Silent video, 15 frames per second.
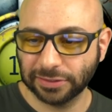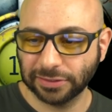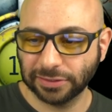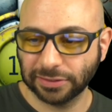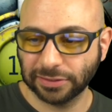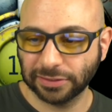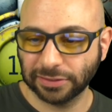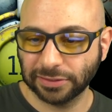
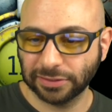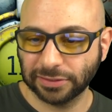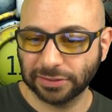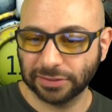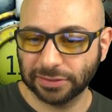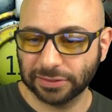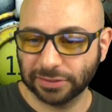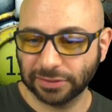
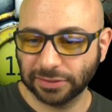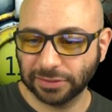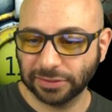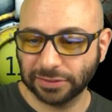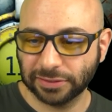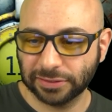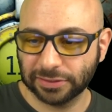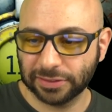
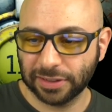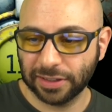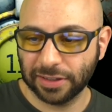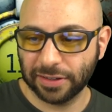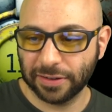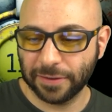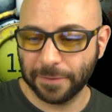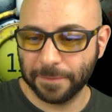
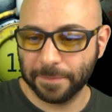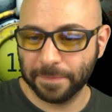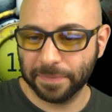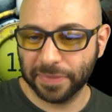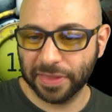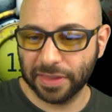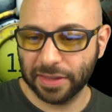Nobody speaks.